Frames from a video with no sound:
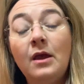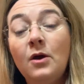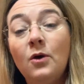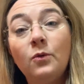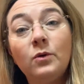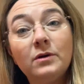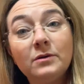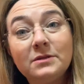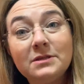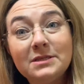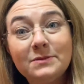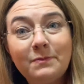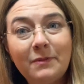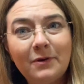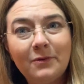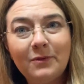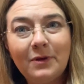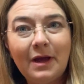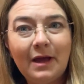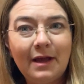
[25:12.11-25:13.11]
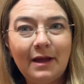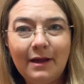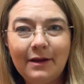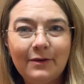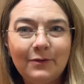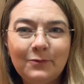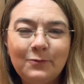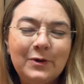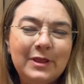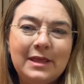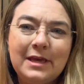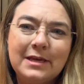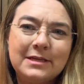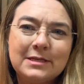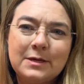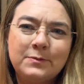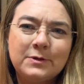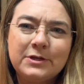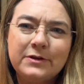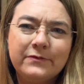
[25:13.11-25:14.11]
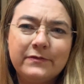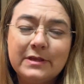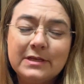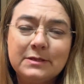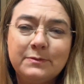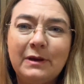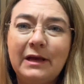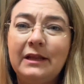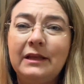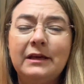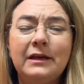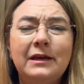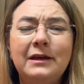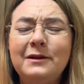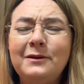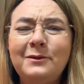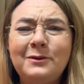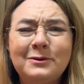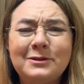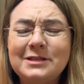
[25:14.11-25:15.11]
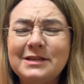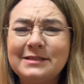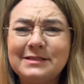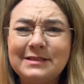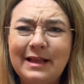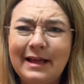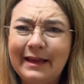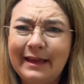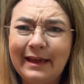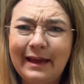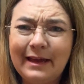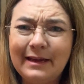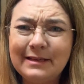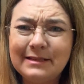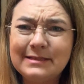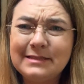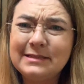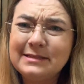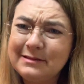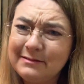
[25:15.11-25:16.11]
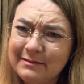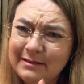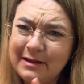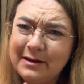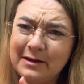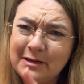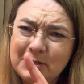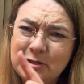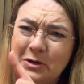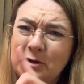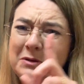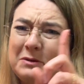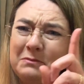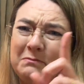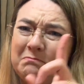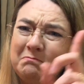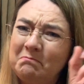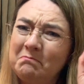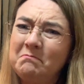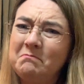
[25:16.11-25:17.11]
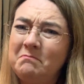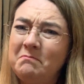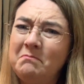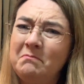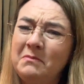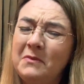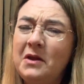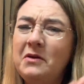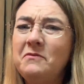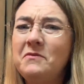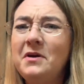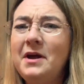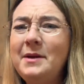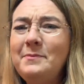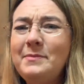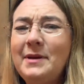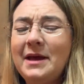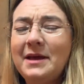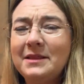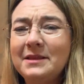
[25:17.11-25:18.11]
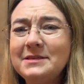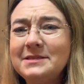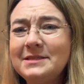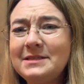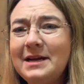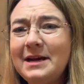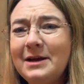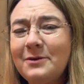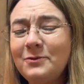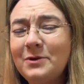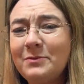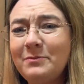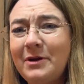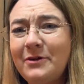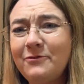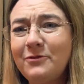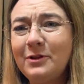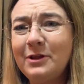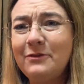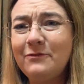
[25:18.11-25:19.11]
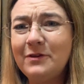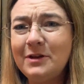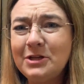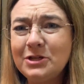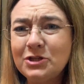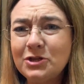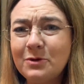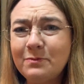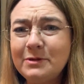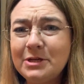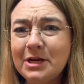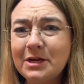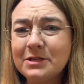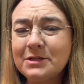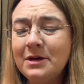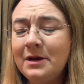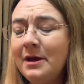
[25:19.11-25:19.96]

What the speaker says: well, just with the exception of the spelling, it'll look just like Kate's that I showed right back at the start with my fully finished object.